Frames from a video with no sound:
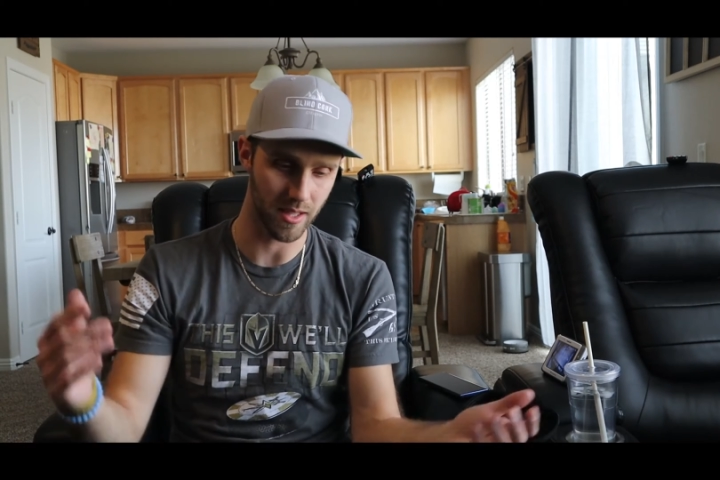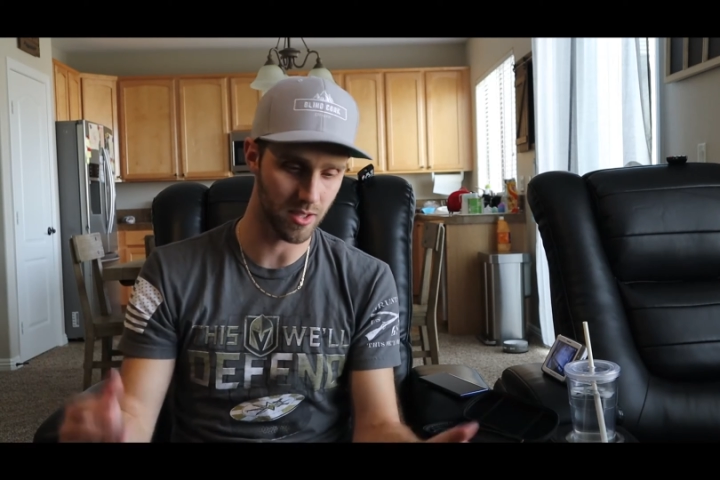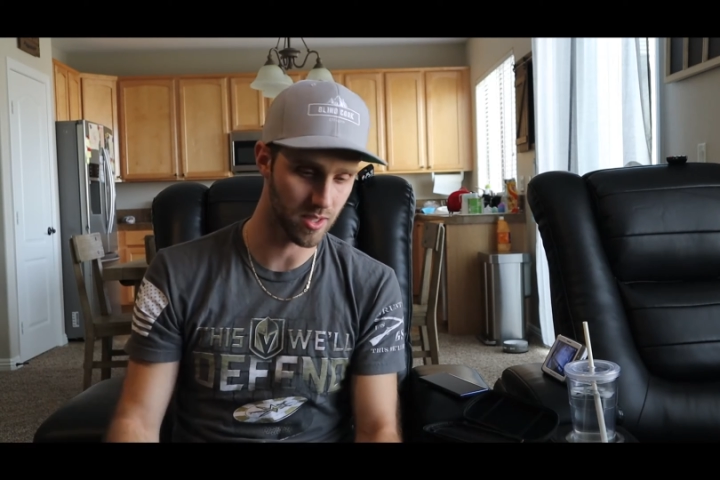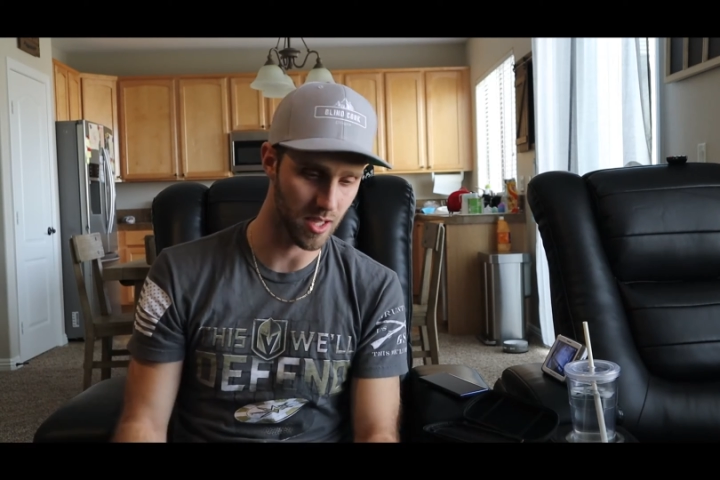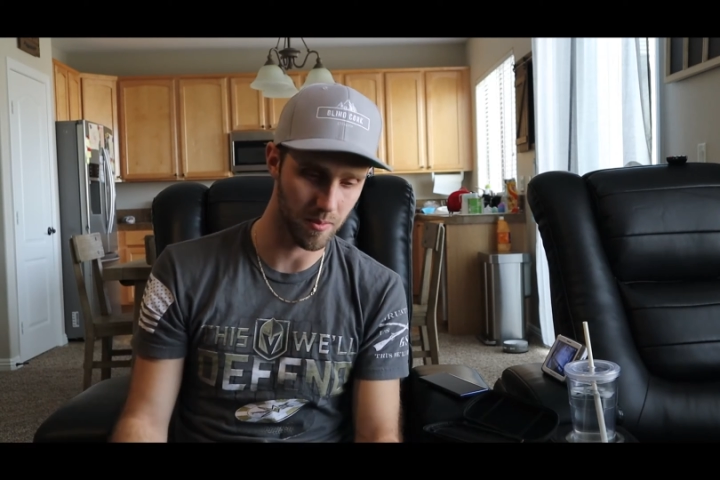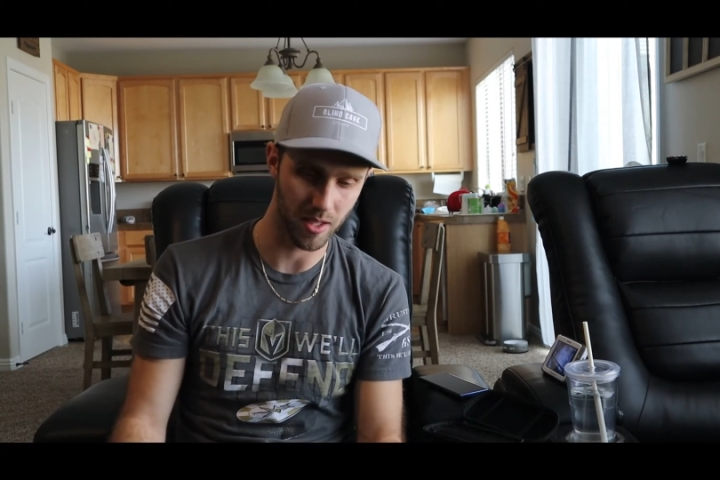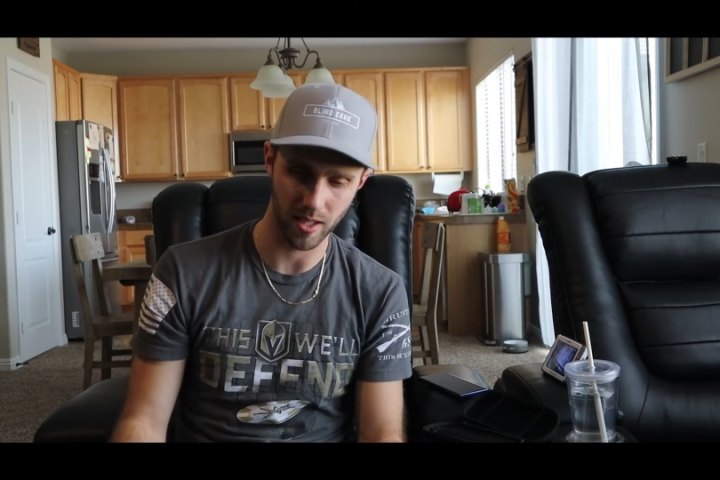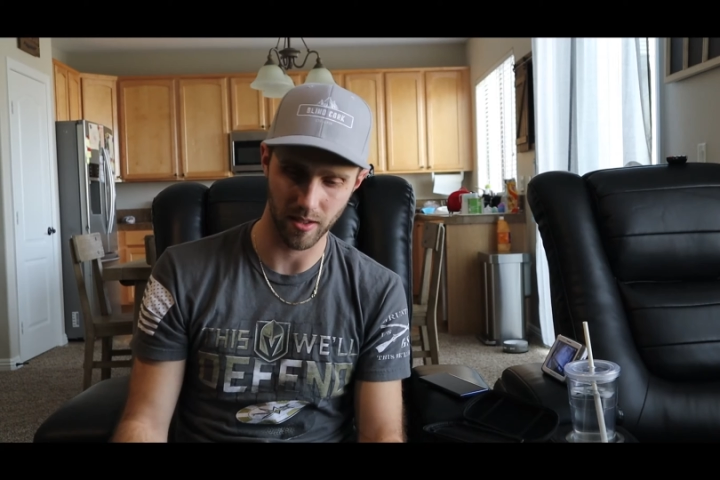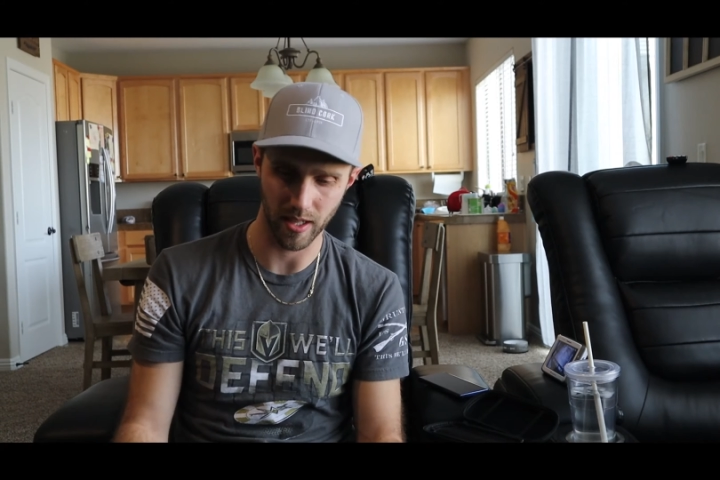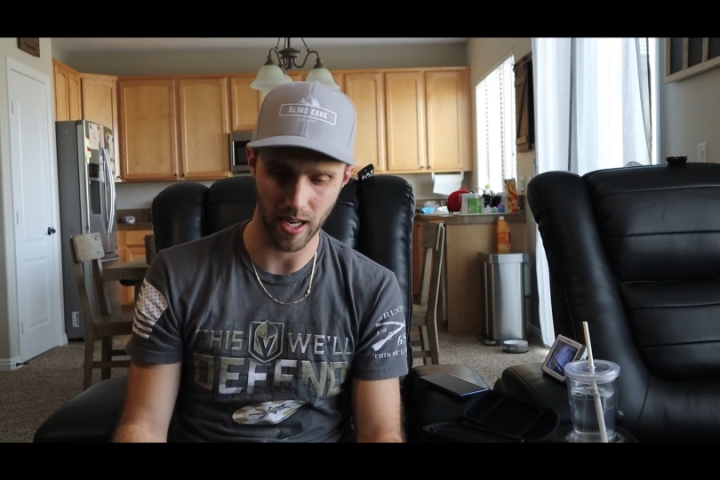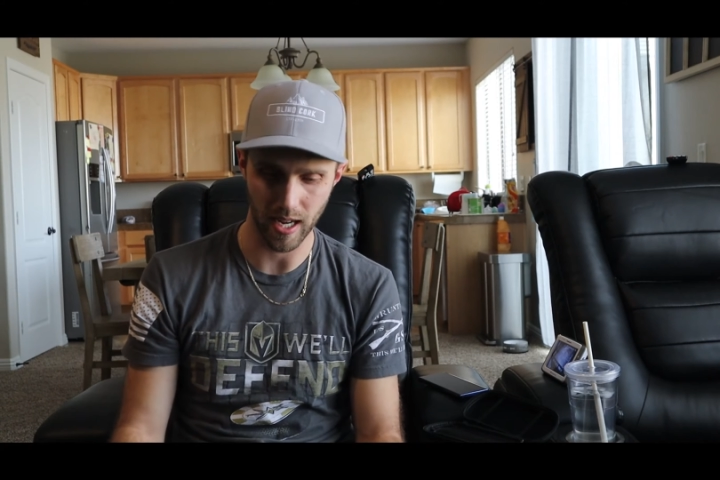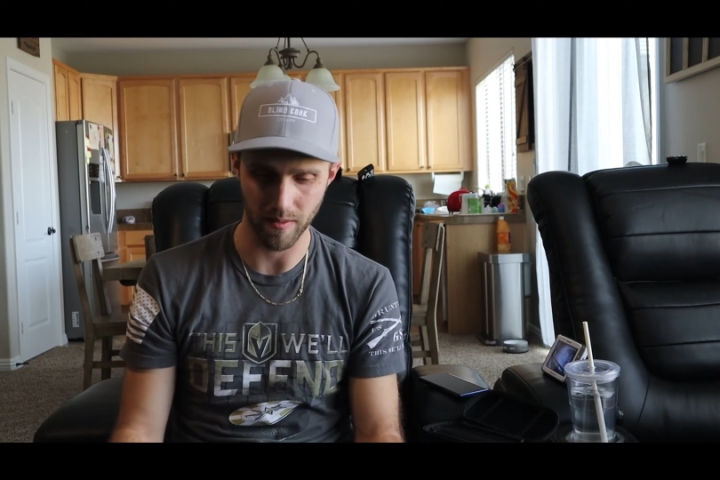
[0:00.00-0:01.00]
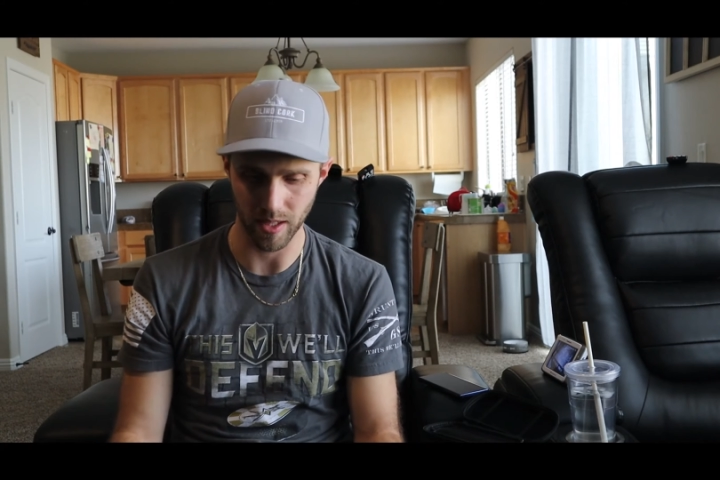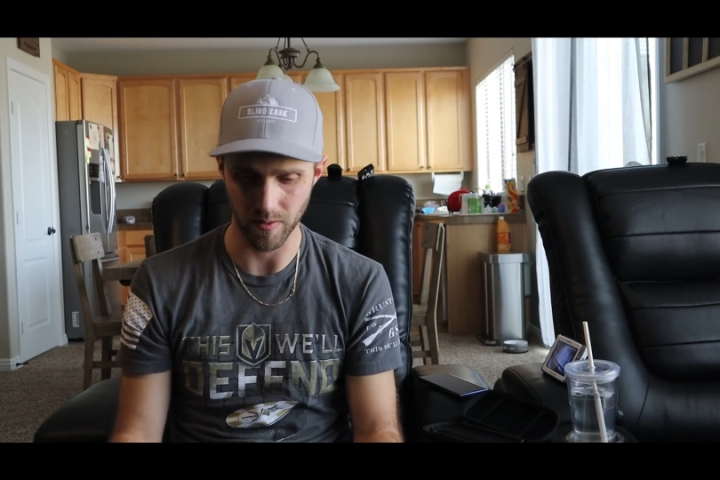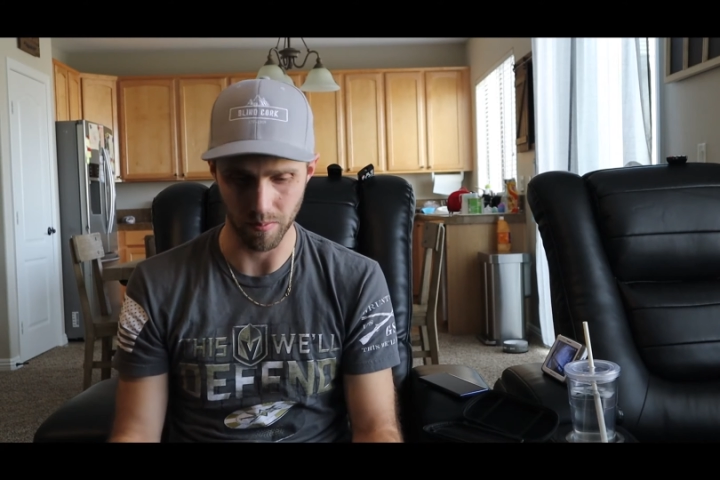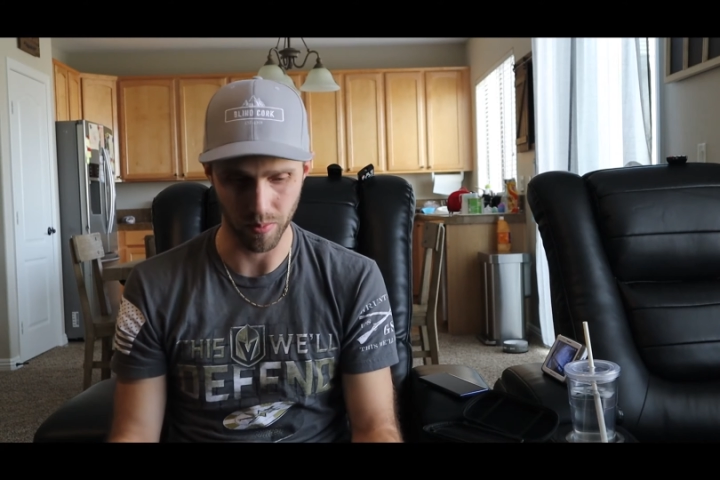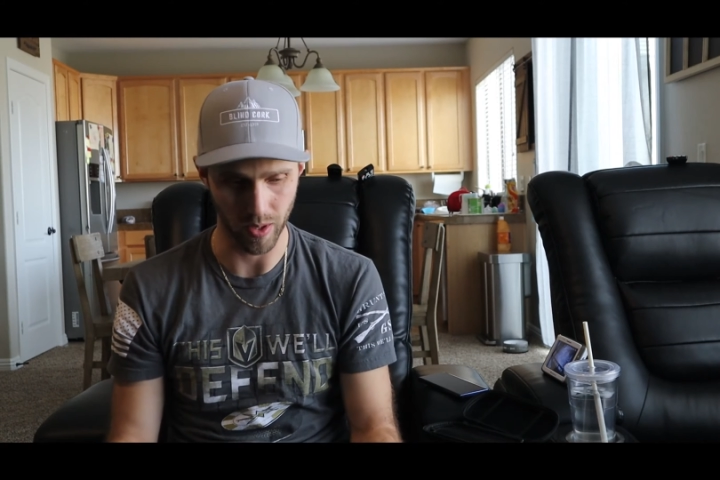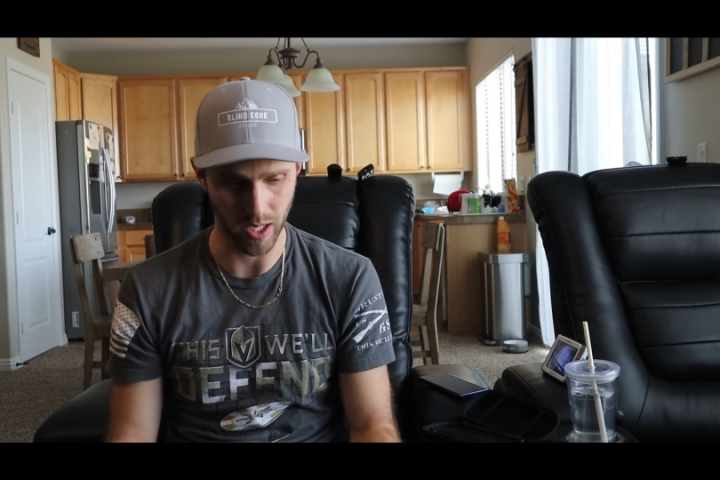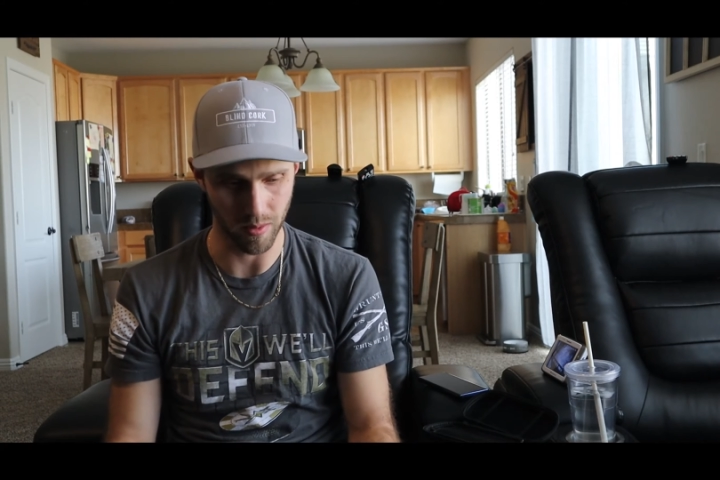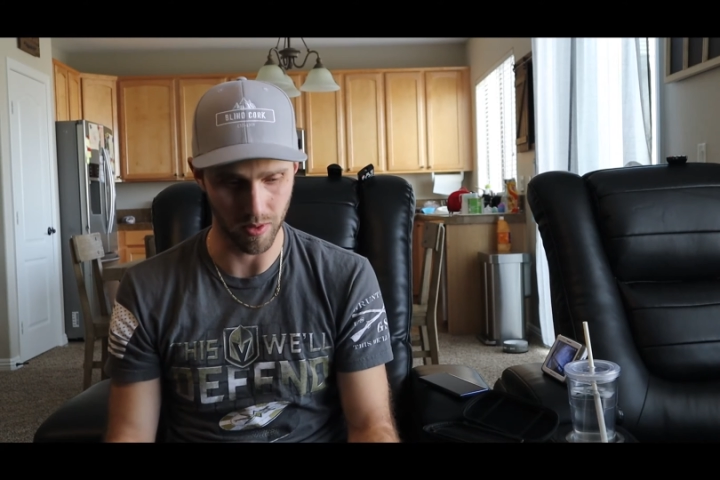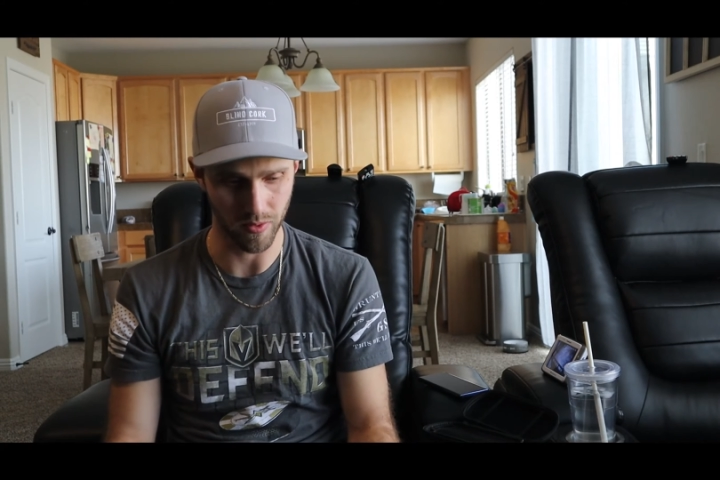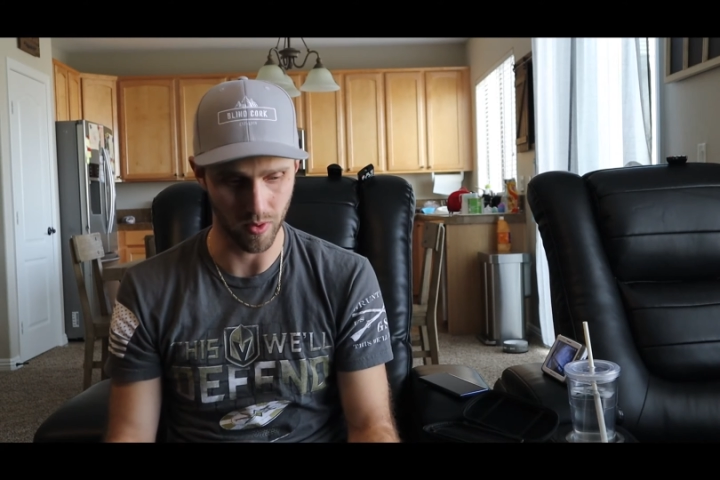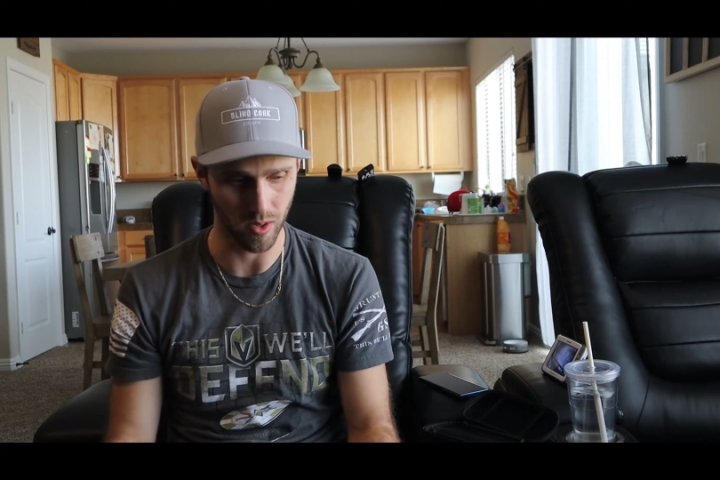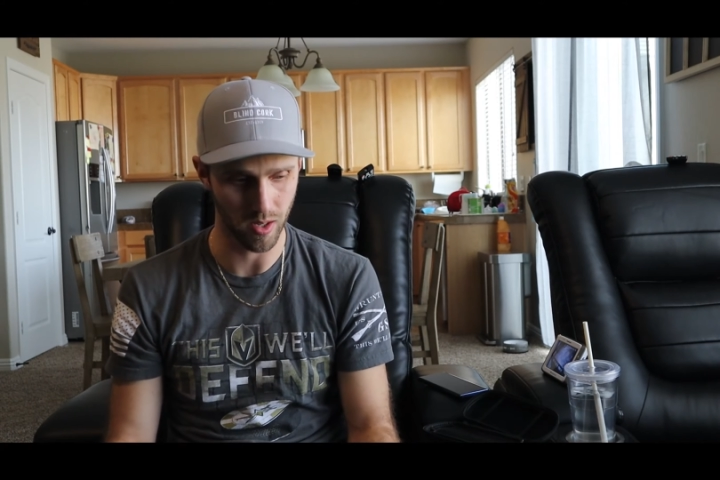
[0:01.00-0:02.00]
there's some in here that I haven't even played
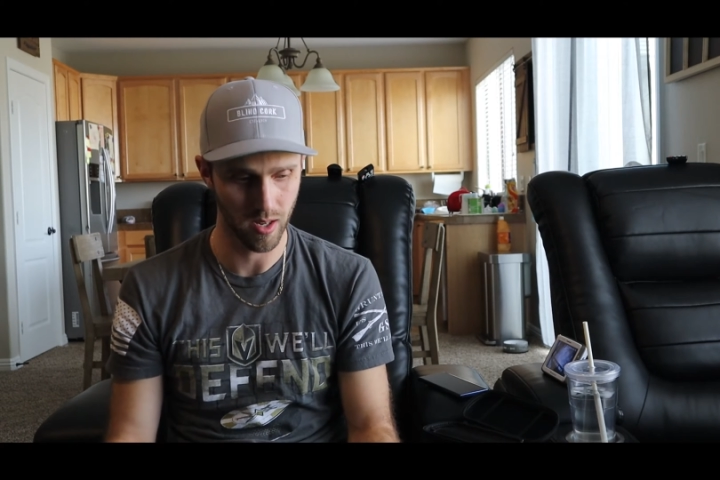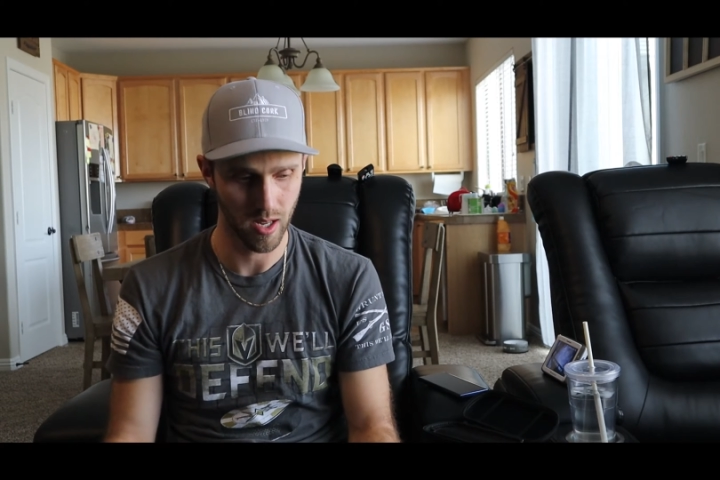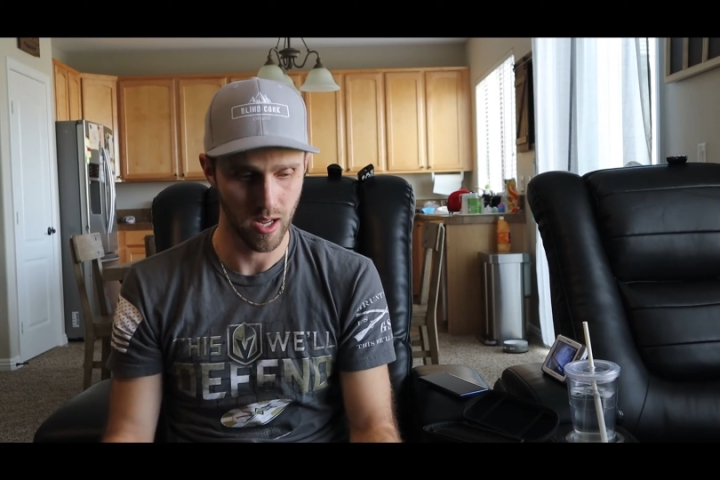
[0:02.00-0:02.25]
before.